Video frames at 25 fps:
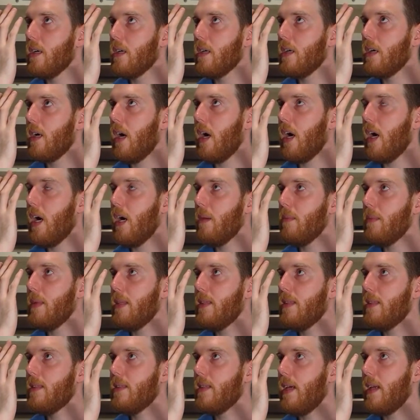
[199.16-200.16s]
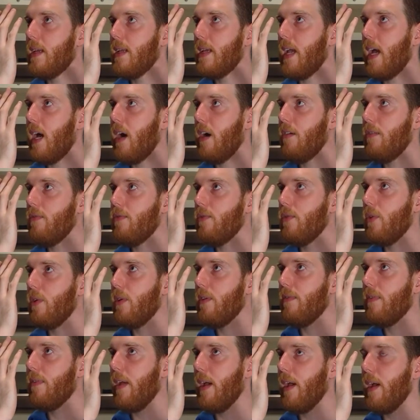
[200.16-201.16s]
calm and steady outflow
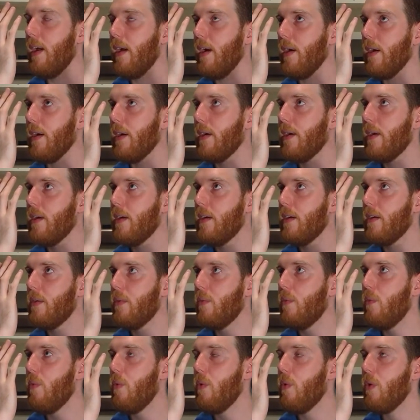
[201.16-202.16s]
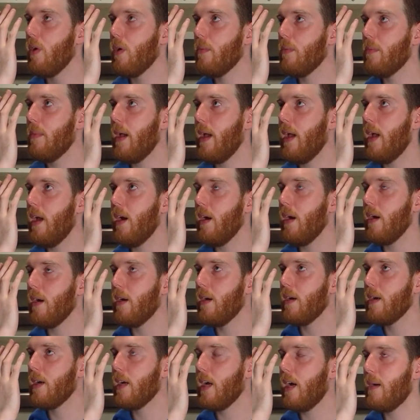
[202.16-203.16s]
of air, warm
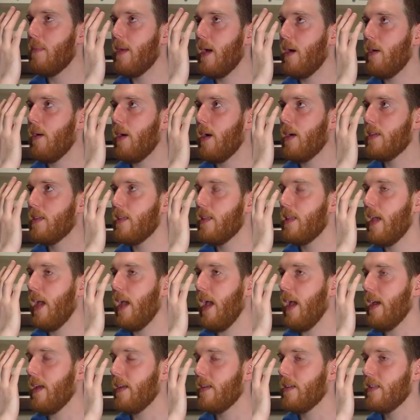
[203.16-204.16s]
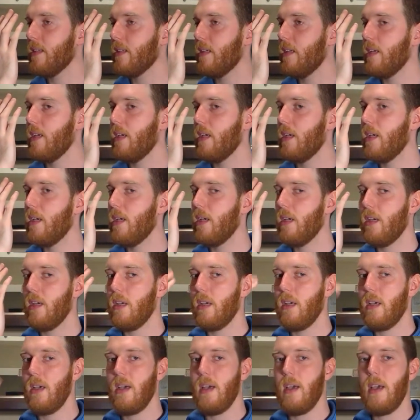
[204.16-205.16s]
air, come out onto the hand,
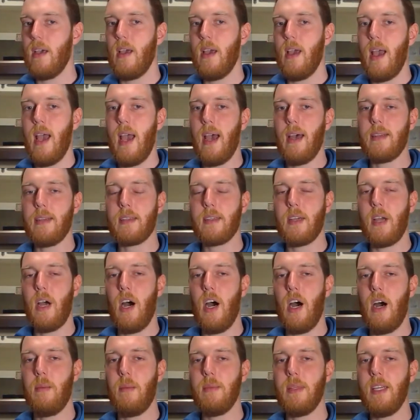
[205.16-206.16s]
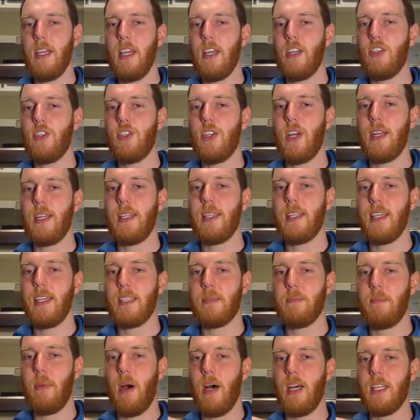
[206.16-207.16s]
as calmly and gently
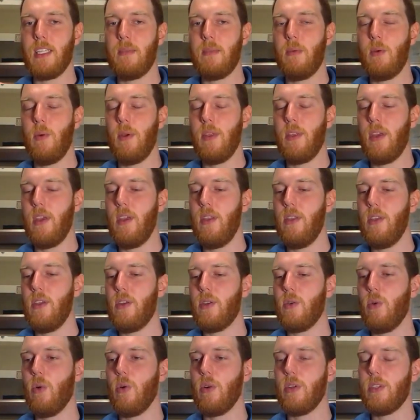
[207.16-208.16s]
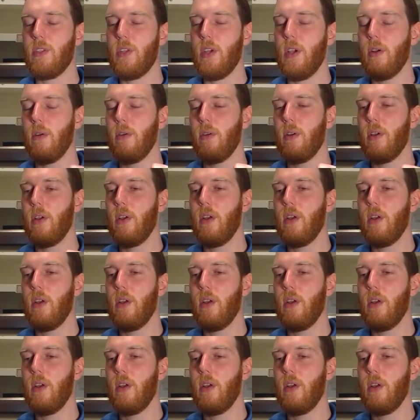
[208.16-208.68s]
as possible within the torso.